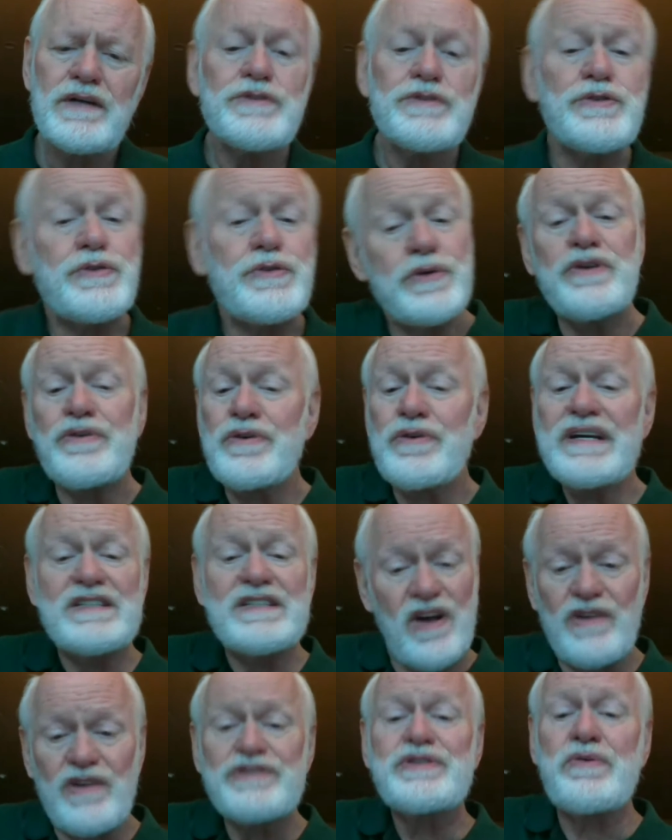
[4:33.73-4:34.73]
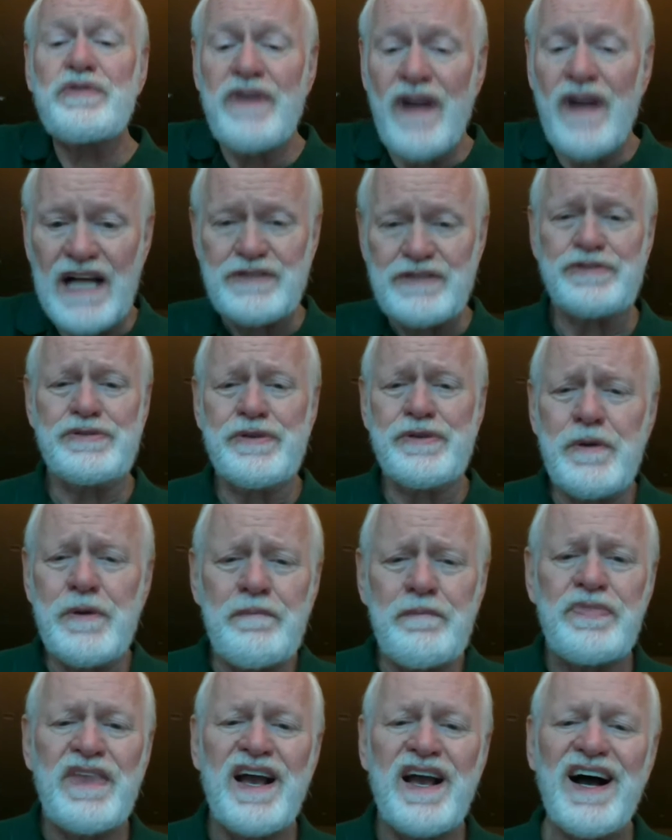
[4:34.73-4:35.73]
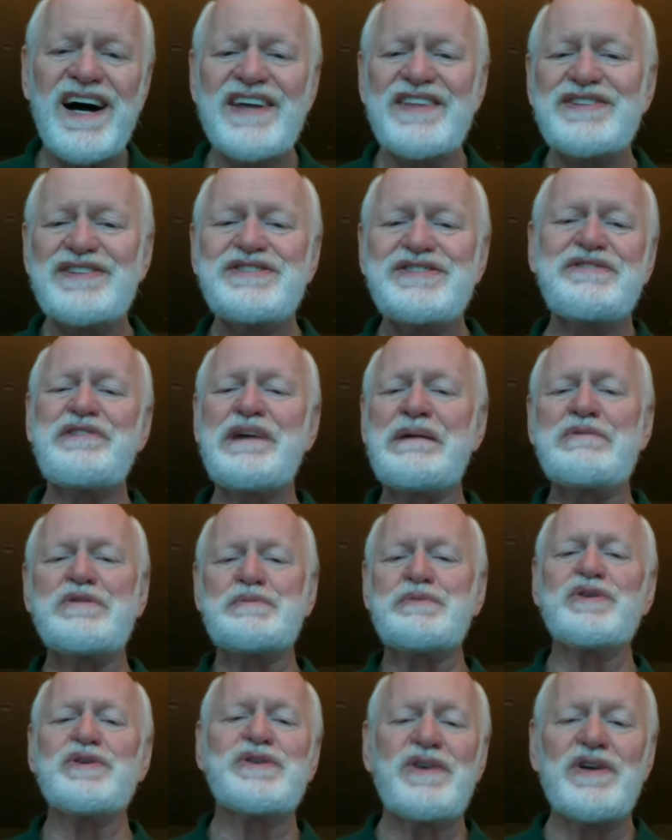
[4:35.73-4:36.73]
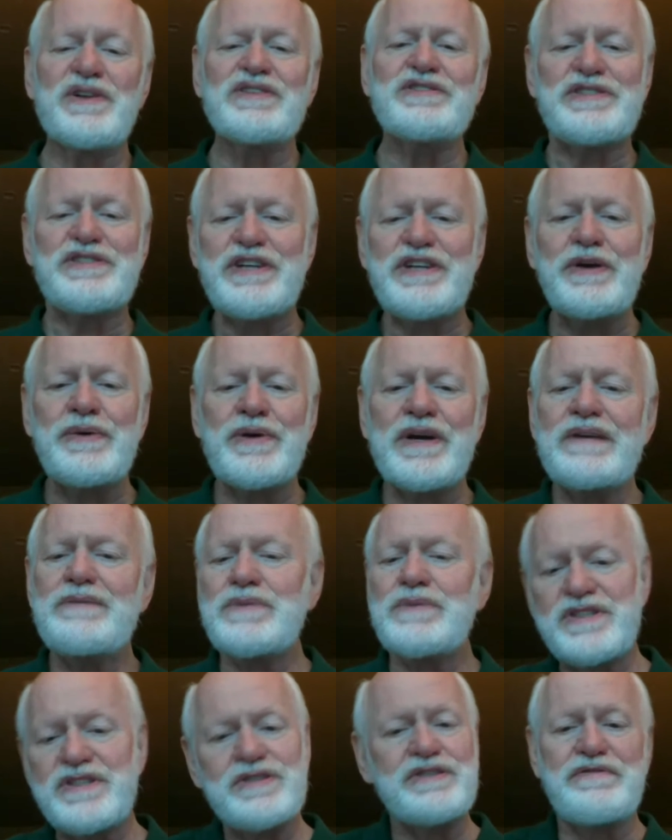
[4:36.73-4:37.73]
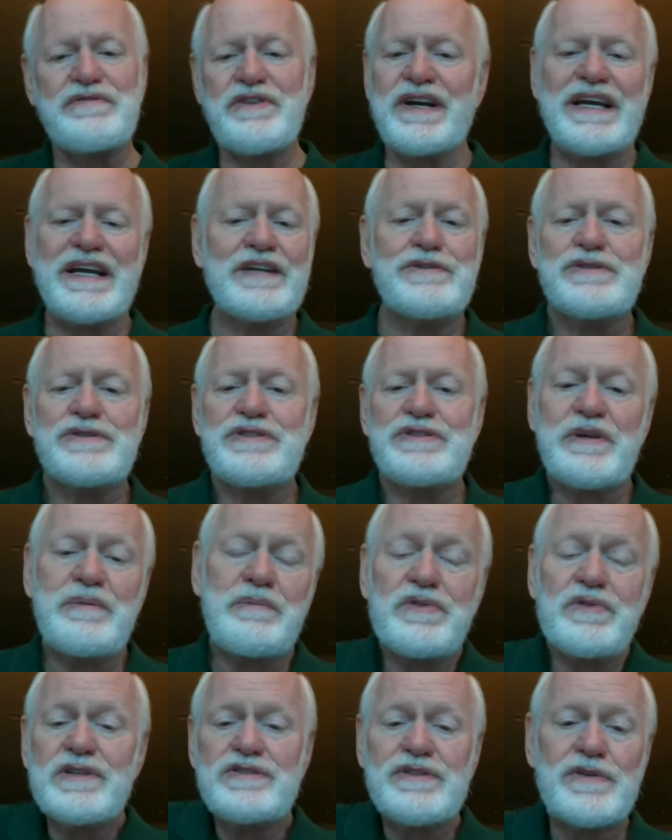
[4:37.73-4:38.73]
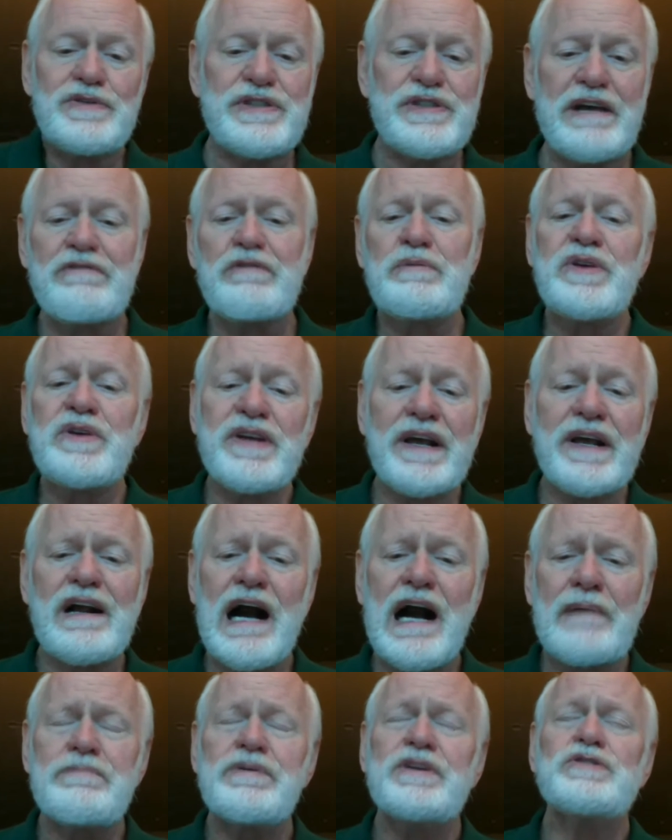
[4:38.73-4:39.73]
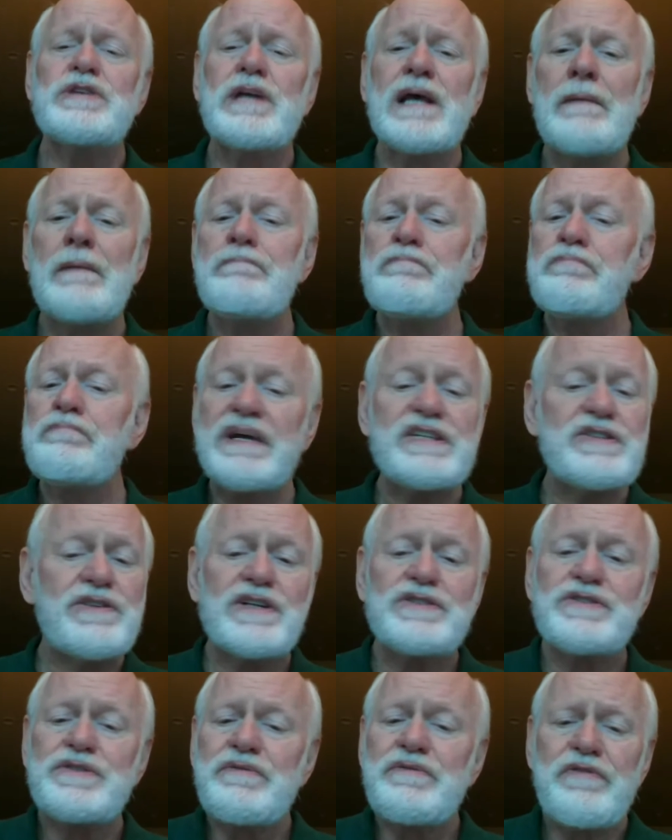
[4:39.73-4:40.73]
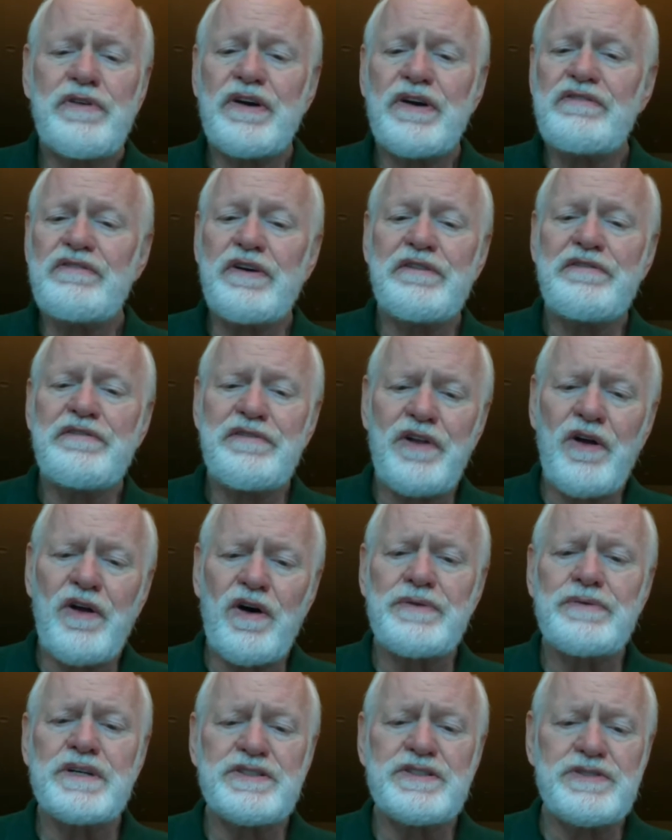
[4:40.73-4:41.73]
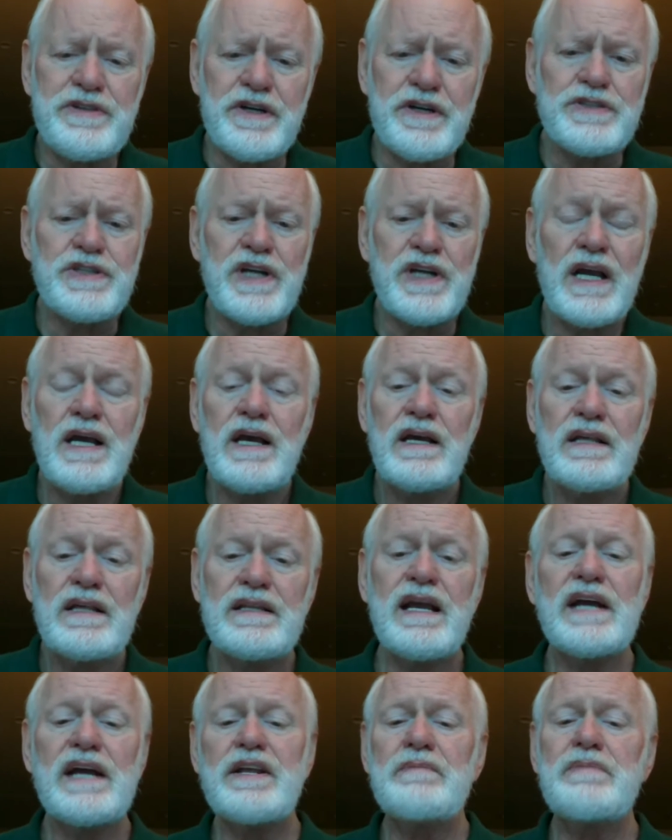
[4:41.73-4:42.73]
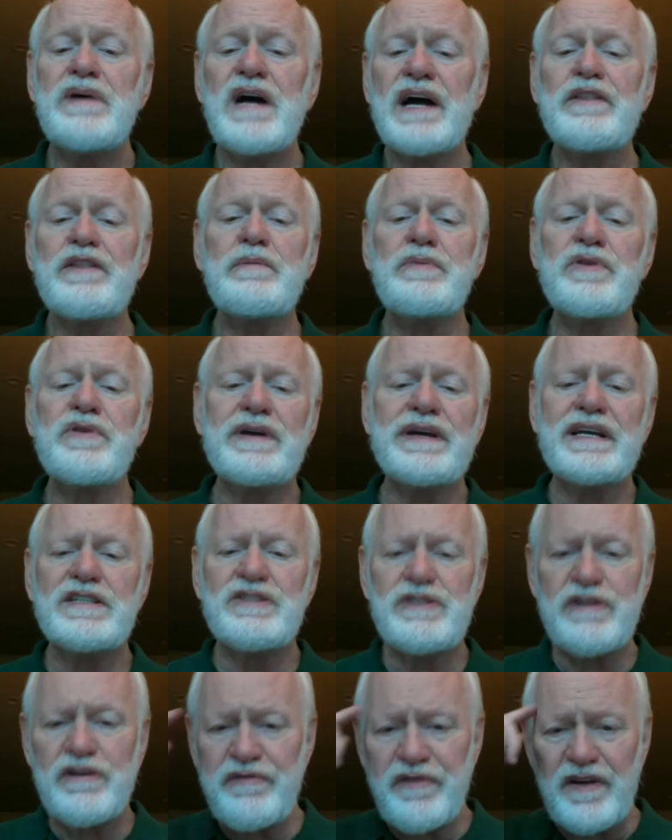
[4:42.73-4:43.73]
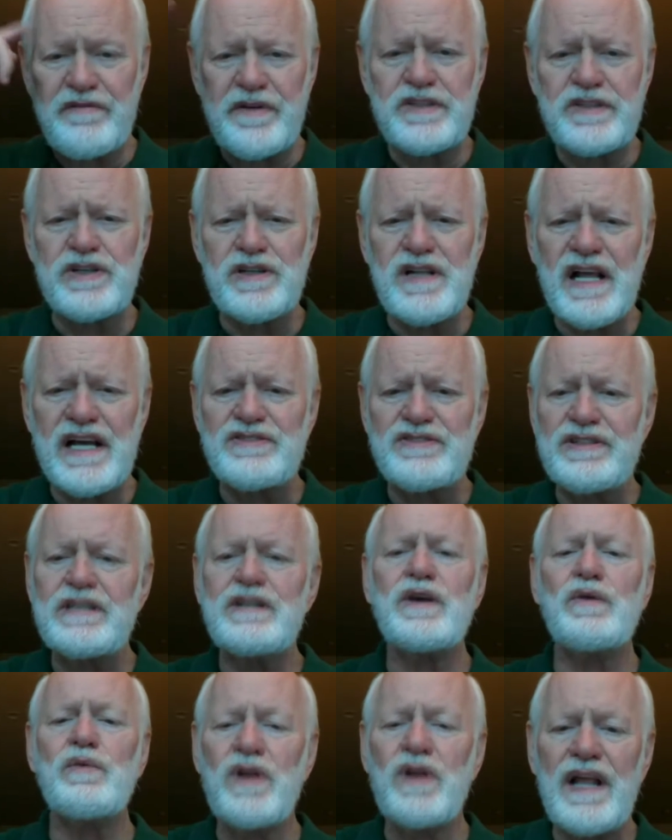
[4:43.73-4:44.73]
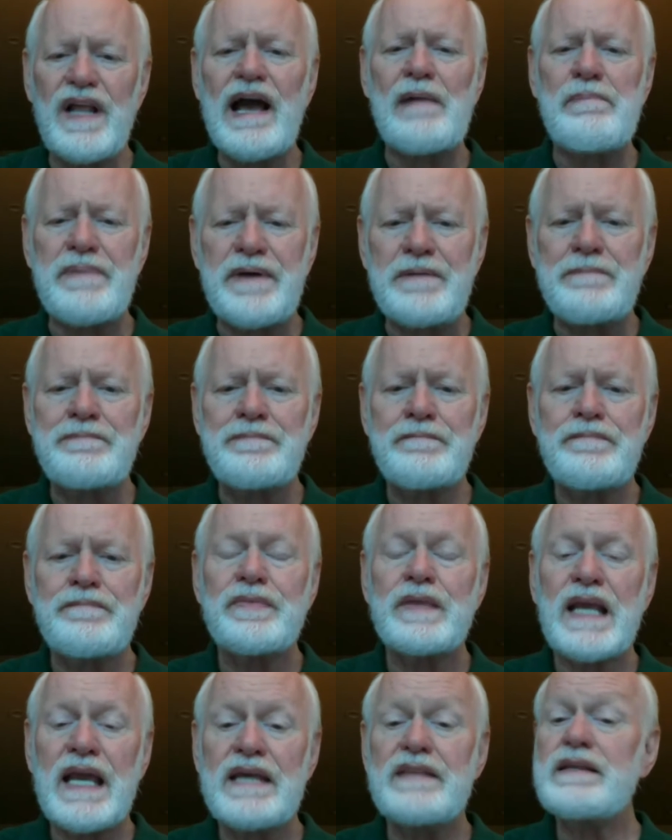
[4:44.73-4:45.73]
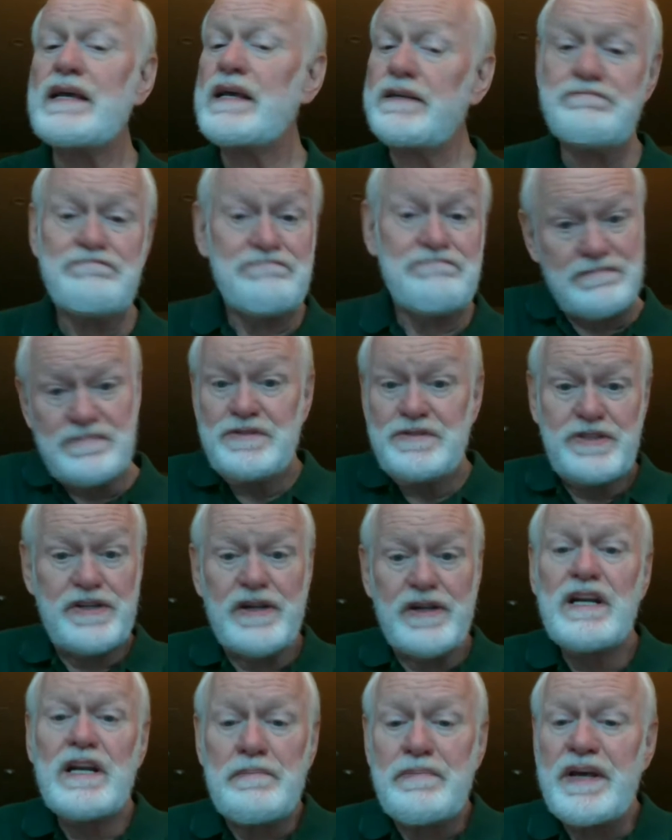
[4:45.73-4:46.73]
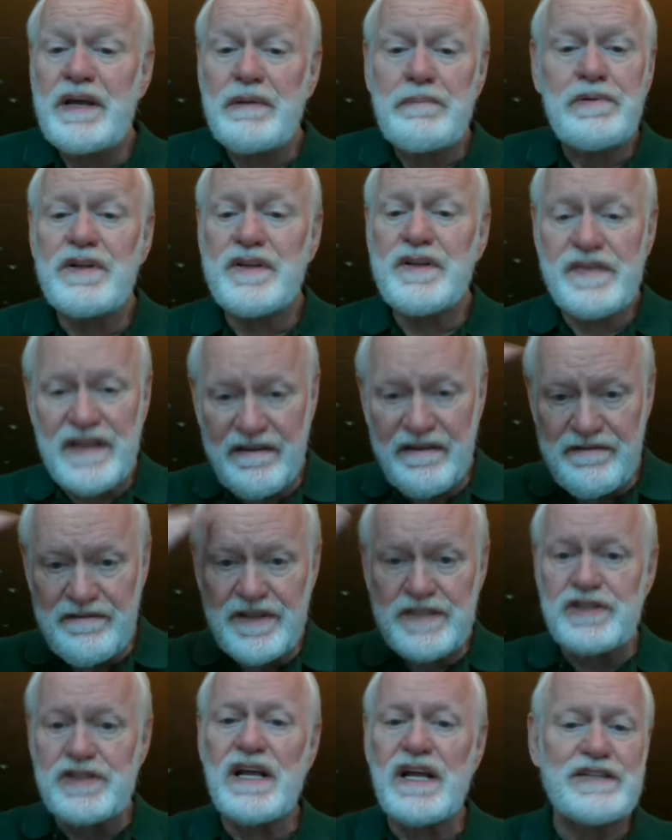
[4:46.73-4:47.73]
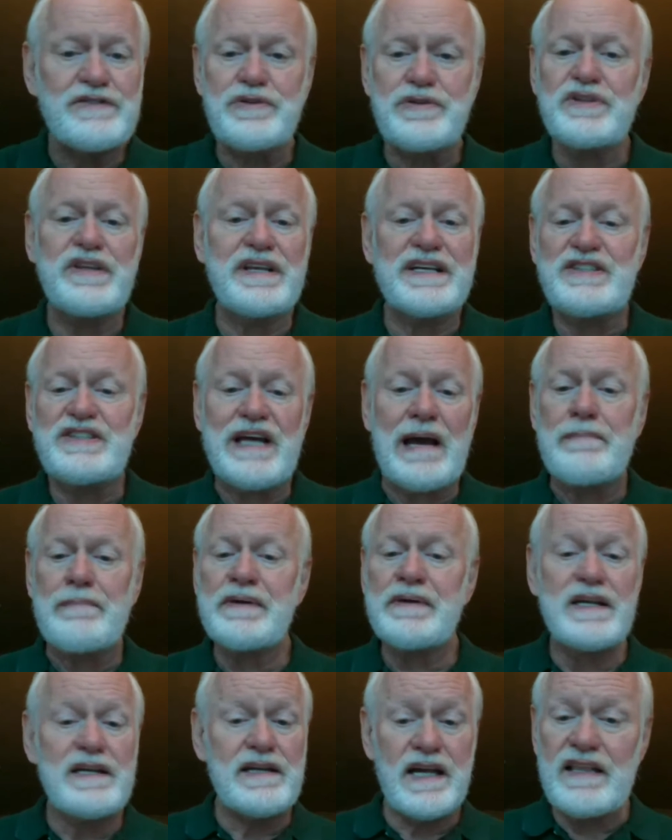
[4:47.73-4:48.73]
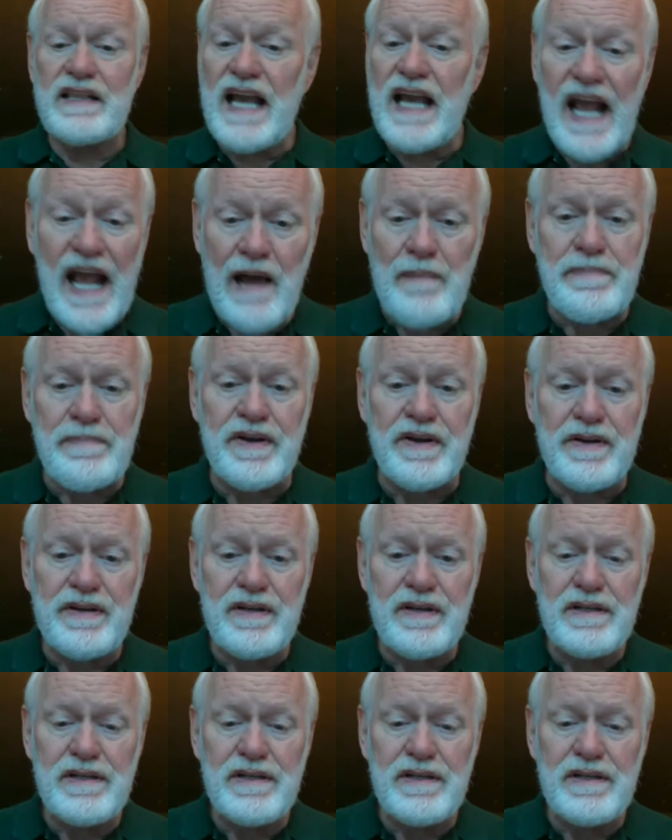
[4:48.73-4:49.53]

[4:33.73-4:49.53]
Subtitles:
To a degree, it's also not true. There's a famous book called The Secret, which is a very interesting book, sold 7 million copies, based on some very, very flawed research. The idea behind the book is if I visualize it, it will happen. And they studied people and they visualized good things happening, and they happened.